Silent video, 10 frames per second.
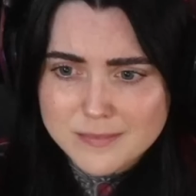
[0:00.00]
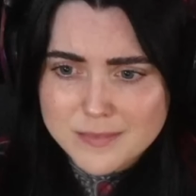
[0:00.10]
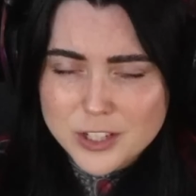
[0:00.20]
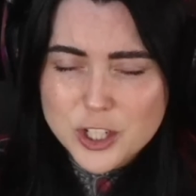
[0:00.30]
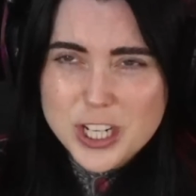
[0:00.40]

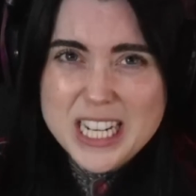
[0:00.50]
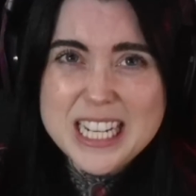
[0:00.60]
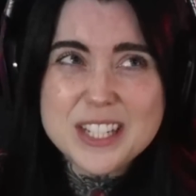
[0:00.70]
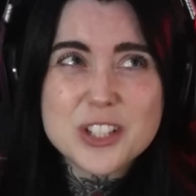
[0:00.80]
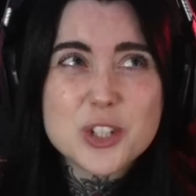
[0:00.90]

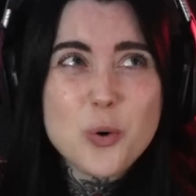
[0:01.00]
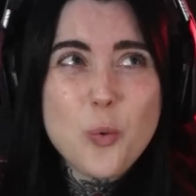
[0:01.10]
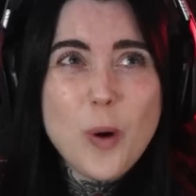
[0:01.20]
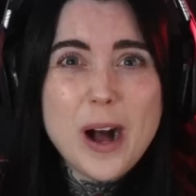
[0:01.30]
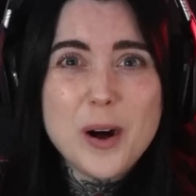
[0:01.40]
Jeez,
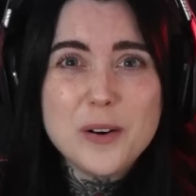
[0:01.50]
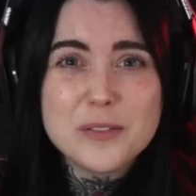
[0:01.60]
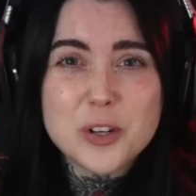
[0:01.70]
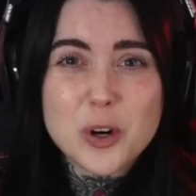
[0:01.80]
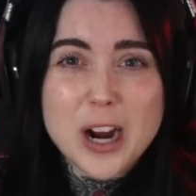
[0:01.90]
12
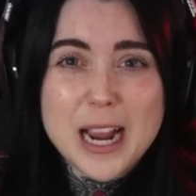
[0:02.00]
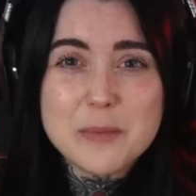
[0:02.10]
crimes a